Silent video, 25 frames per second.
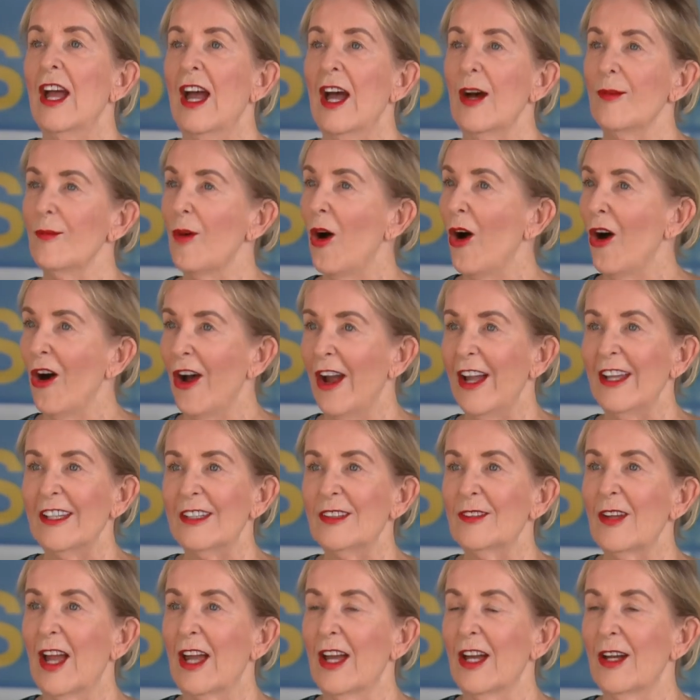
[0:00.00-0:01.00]
Um,
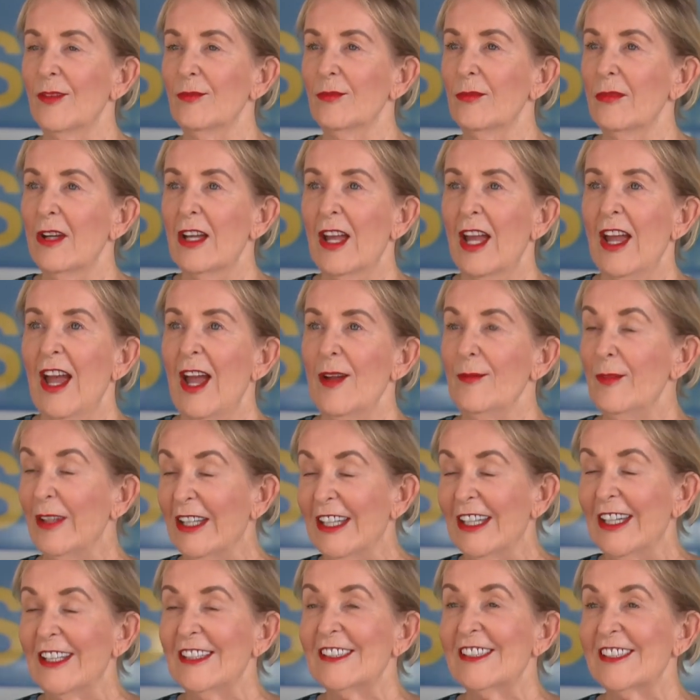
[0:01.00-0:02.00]
I um, am
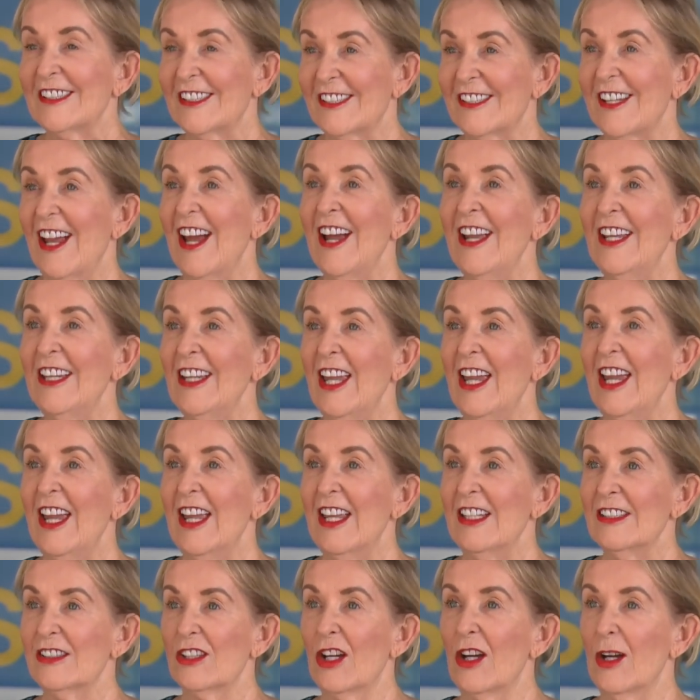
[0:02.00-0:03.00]
here to stay
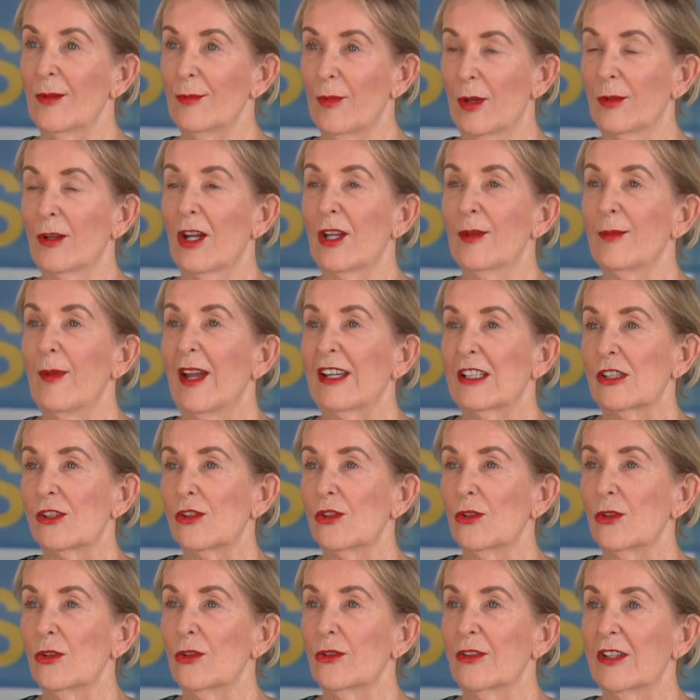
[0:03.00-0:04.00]
and um, I'm going to make
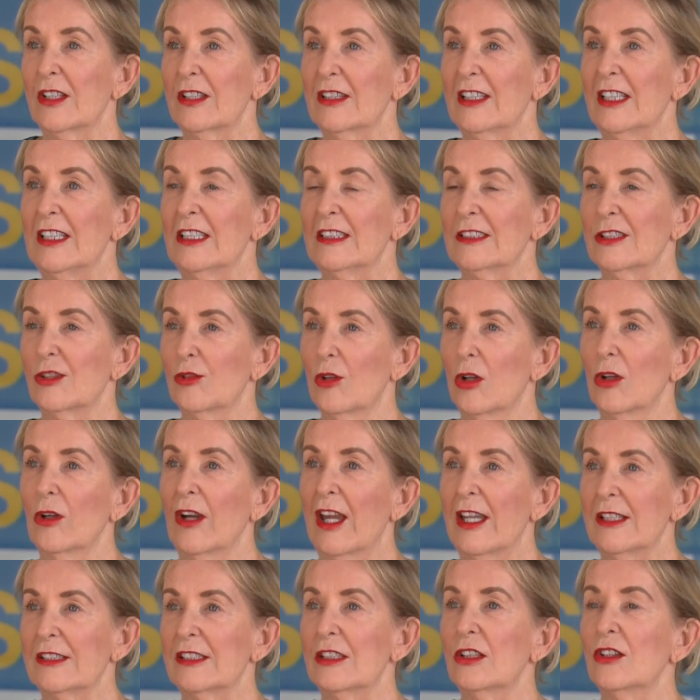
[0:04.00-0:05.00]
sure that the
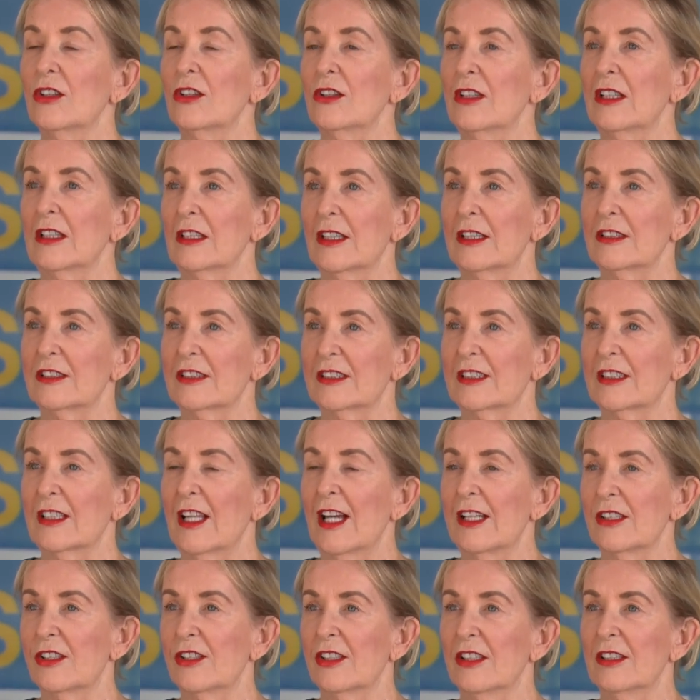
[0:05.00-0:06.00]
strong anti-hooning
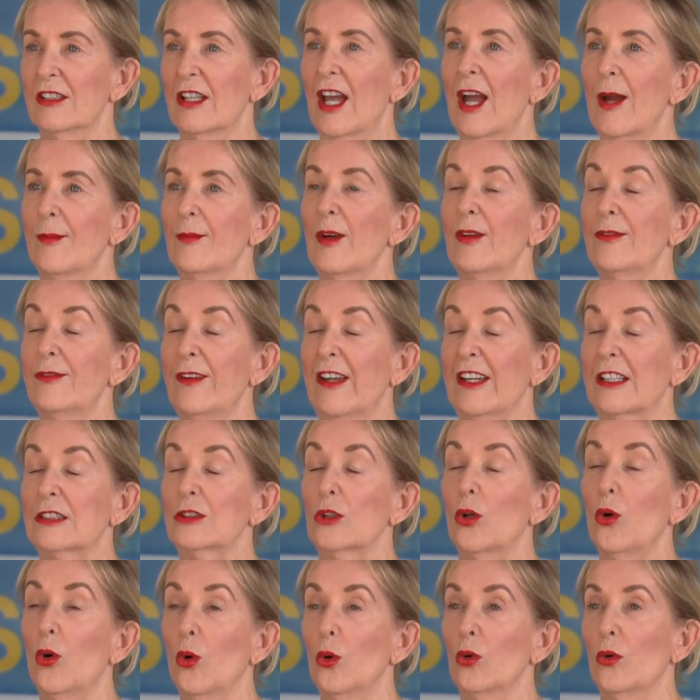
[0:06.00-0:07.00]
legislation um,
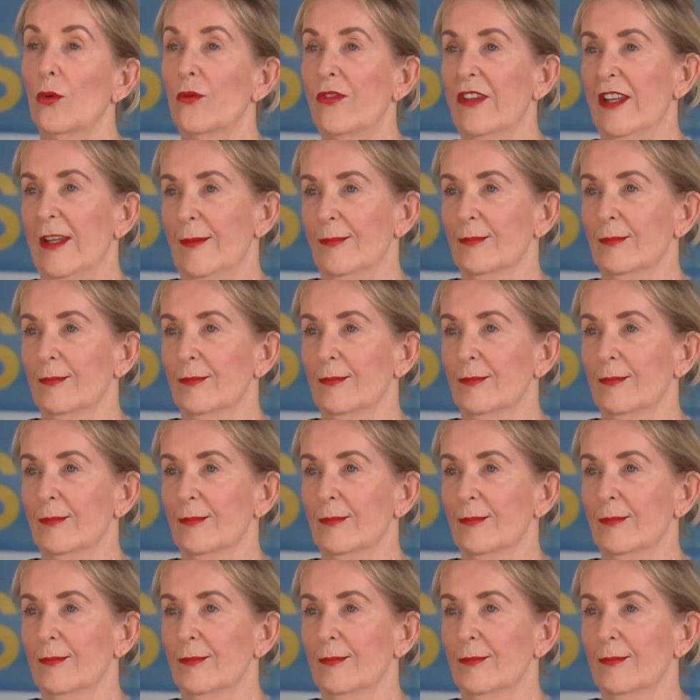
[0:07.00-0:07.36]
affects all of